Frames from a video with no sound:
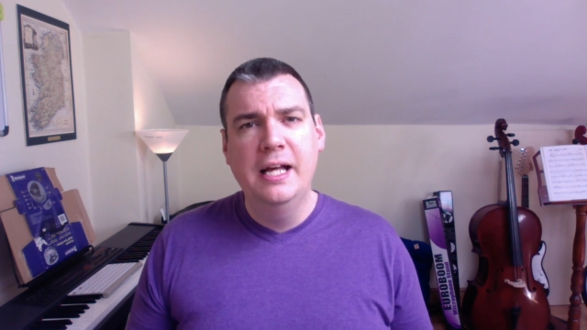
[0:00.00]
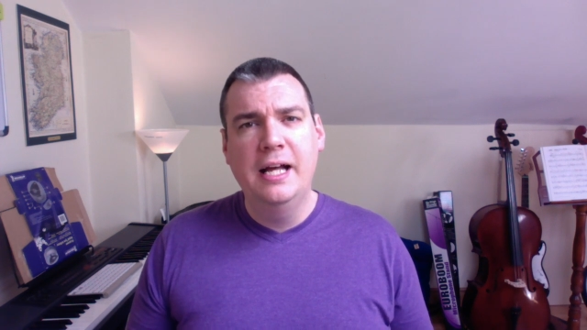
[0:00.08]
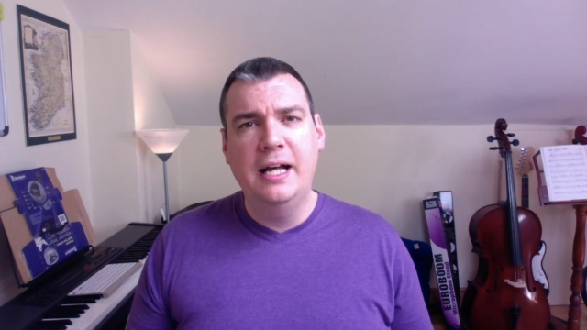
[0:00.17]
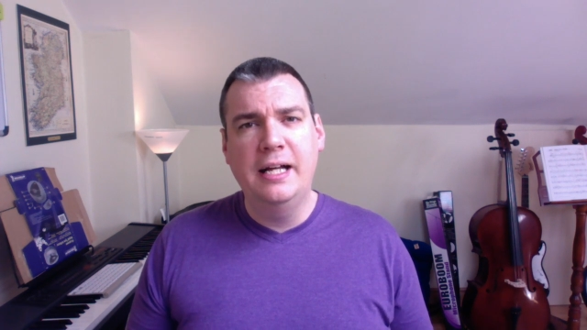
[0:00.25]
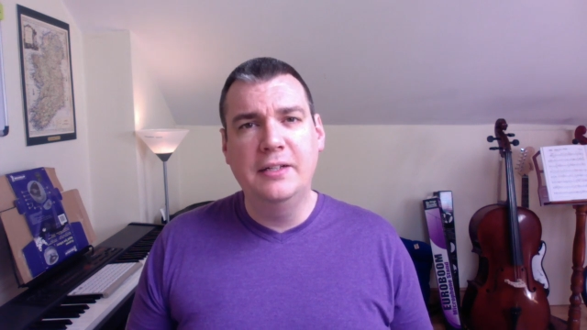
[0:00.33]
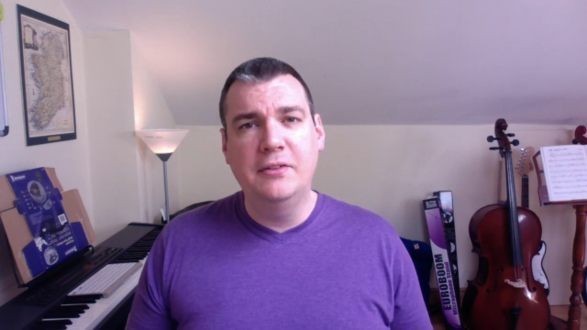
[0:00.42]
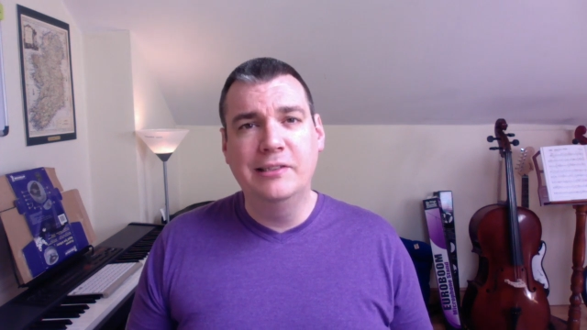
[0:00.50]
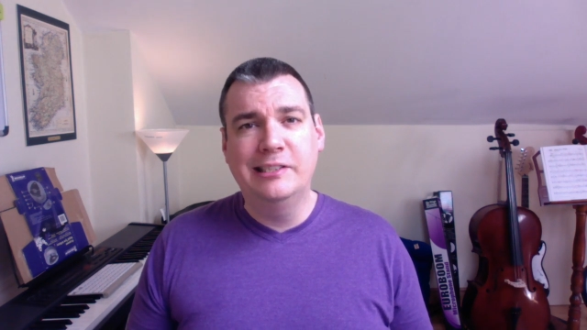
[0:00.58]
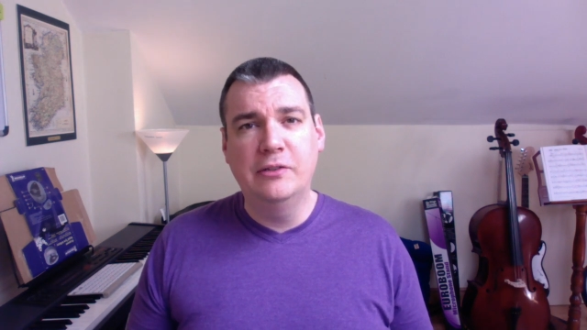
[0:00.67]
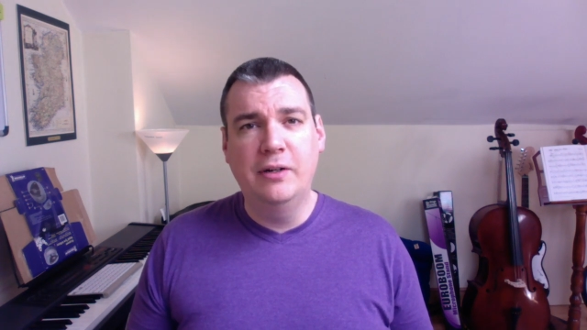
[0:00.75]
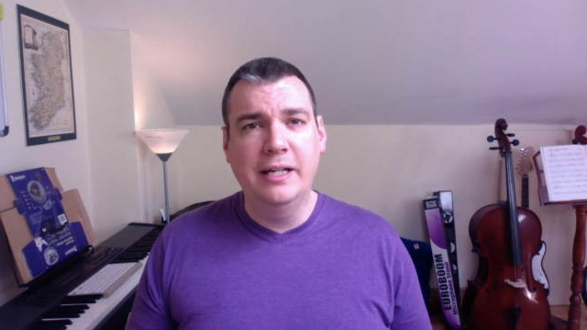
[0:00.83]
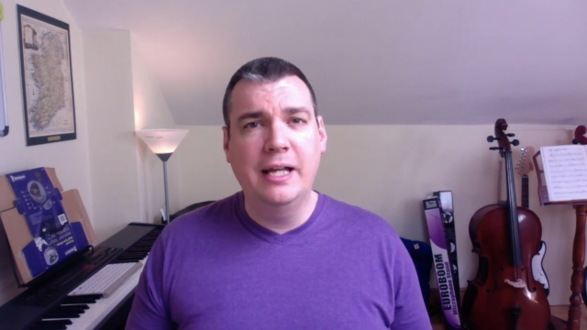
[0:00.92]
and
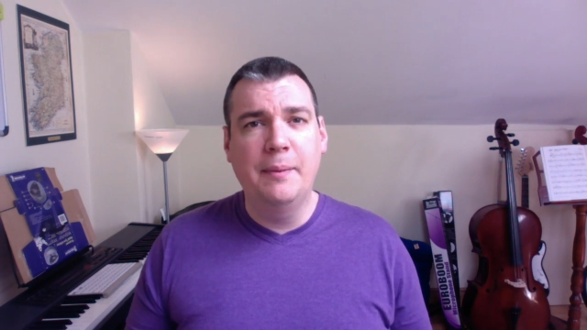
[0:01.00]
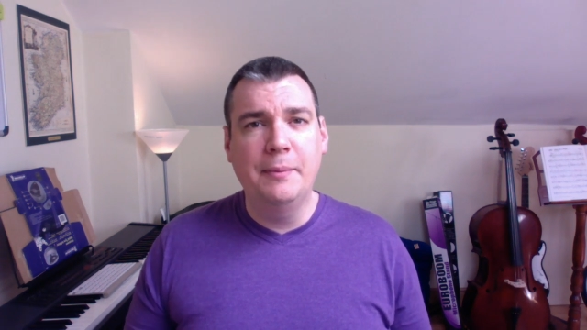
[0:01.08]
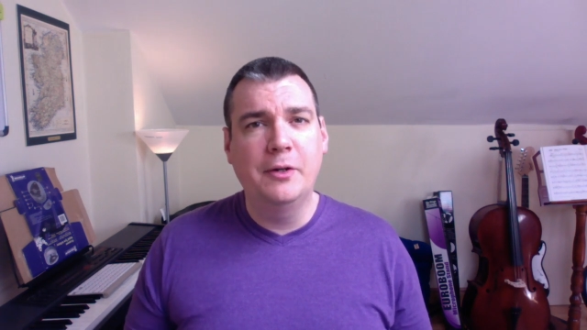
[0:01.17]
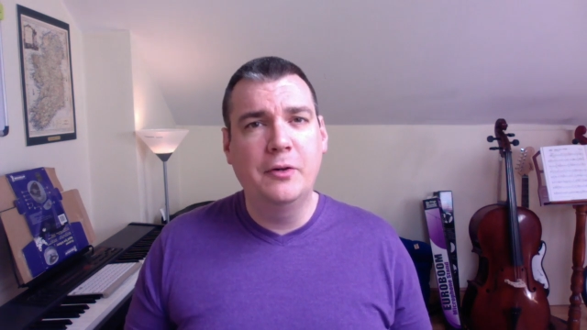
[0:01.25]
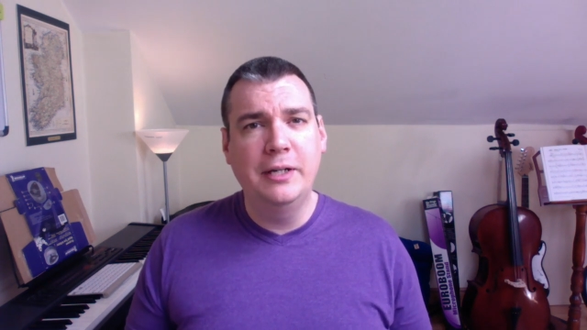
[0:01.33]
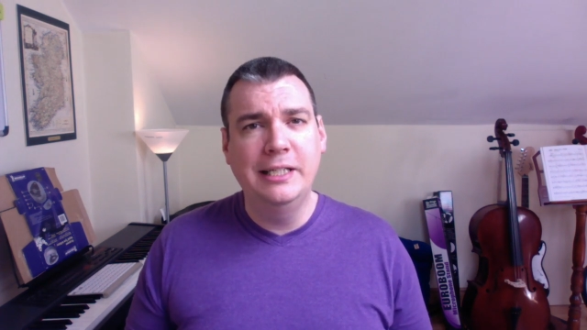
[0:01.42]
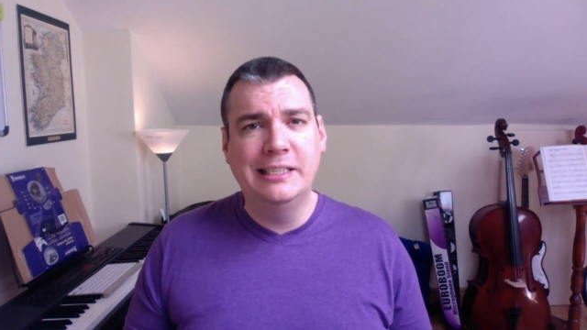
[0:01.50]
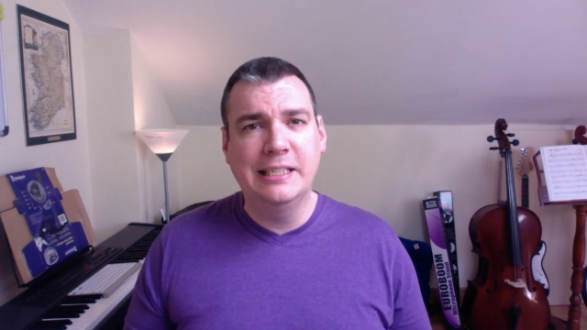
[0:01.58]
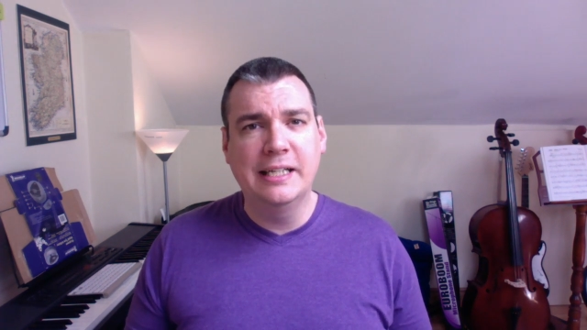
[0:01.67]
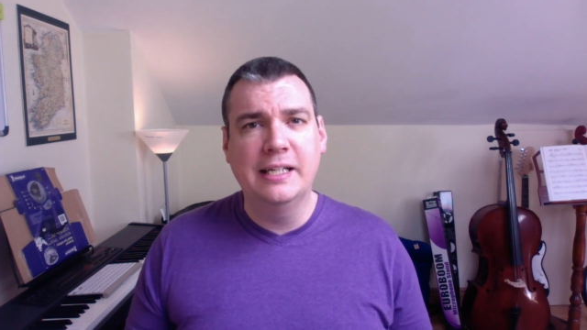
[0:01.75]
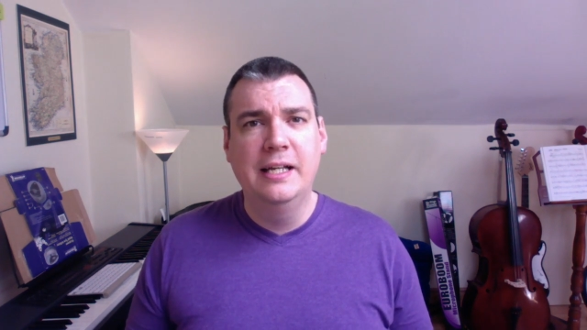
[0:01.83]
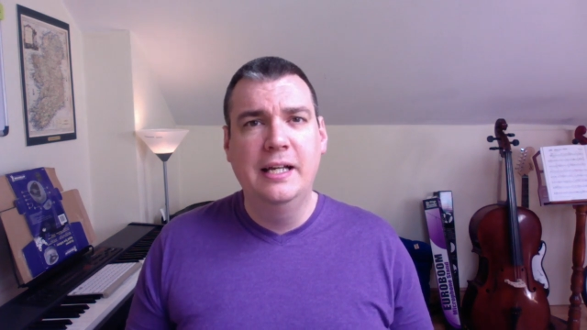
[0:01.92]
also I am
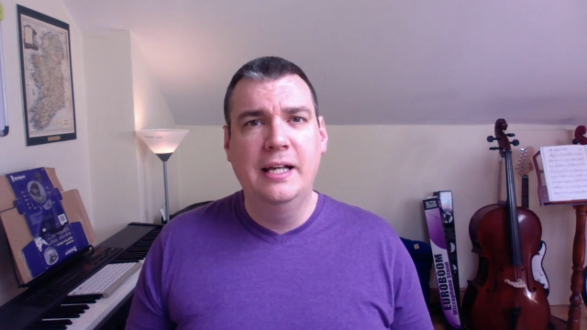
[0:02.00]
increasing